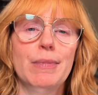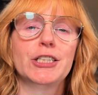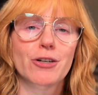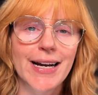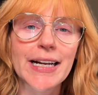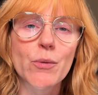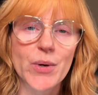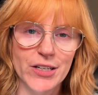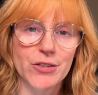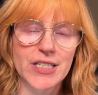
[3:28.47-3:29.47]
training
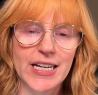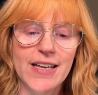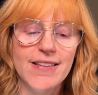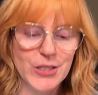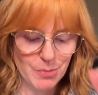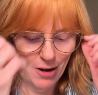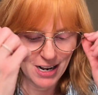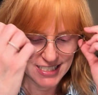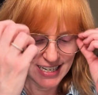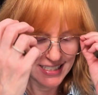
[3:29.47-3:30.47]
wheels in this
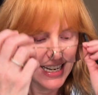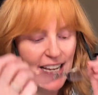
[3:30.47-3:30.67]
process.